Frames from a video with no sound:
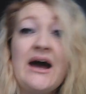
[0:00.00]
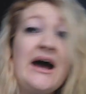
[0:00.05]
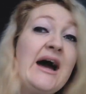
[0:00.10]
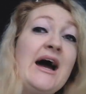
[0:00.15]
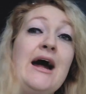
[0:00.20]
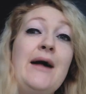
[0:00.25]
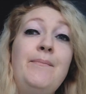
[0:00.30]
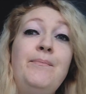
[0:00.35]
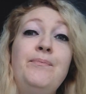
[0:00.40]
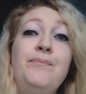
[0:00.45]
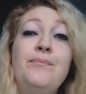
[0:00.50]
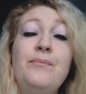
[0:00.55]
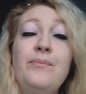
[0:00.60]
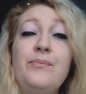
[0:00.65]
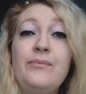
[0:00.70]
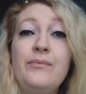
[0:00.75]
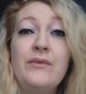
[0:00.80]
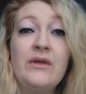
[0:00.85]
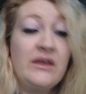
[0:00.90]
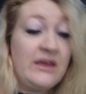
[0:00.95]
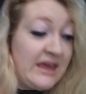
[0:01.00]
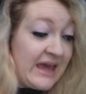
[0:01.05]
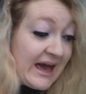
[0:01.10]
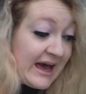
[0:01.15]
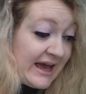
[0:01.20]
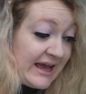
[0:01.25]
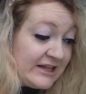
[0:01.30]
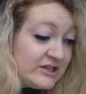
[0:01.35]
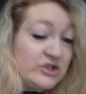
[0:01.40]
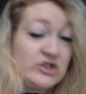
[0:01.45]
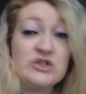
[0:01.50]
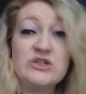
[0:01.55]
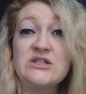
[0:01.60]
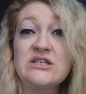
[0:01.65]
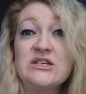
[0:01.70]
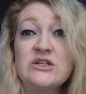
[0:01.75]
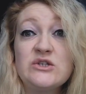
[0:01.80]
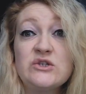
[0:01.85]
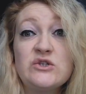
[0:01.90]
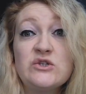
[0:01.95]
and yeah, it's
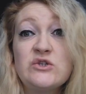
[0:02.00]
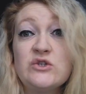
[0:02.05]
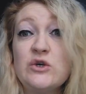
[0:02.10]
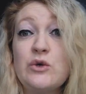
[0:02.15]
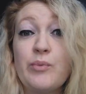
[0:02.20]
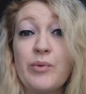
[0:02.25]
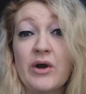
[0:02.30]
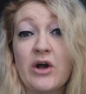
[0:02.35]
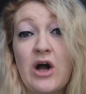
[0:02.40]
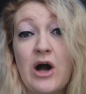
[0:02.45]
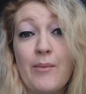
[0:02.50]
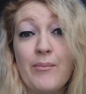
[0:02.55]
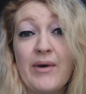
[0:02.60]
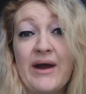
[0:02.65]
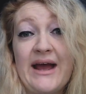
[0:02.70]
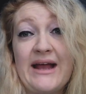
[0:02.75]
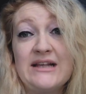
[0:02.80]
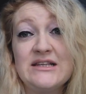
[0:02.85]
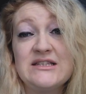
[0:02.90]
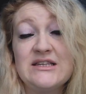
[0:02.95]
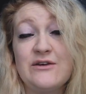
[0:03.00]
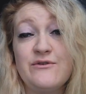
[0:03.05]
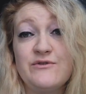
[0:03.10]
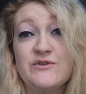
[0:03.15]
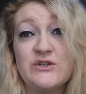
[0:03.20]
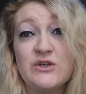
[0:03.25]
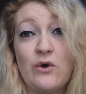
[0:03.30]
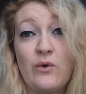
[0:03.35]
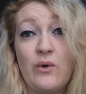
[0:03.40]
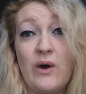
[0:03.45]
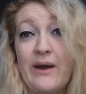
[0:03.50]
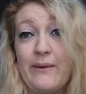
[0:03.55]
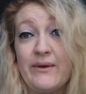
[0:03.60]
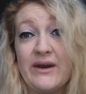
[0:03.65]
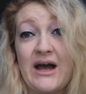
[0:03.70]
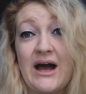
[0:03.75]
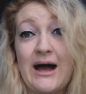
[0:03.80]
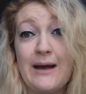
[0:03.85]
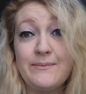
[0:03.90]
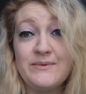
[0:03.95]
just super comprehensive, so I
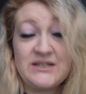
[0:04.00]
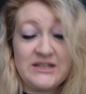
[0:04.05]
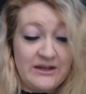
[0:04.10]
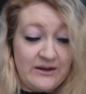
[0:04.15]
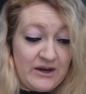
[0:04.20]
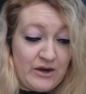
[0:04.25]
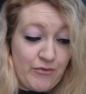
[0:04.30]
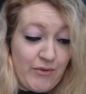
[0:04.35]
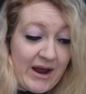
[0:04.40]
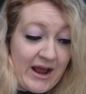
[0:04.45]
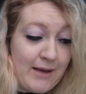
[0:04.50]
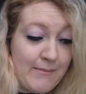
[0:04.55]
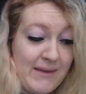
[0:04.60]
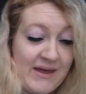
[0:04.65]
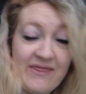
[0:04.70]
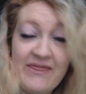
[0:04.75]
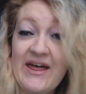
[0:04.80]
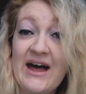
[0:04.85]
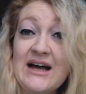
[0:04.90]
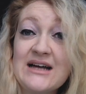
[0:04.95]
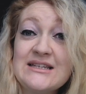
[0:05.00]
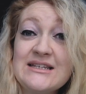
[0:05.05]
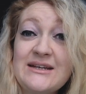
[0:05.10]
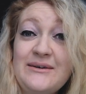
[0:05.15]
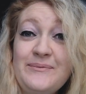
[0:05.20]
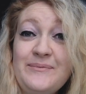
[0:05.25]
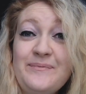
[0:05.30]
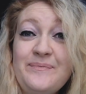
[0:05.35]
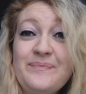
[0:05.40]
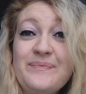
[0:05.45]
would absolutely recommend that.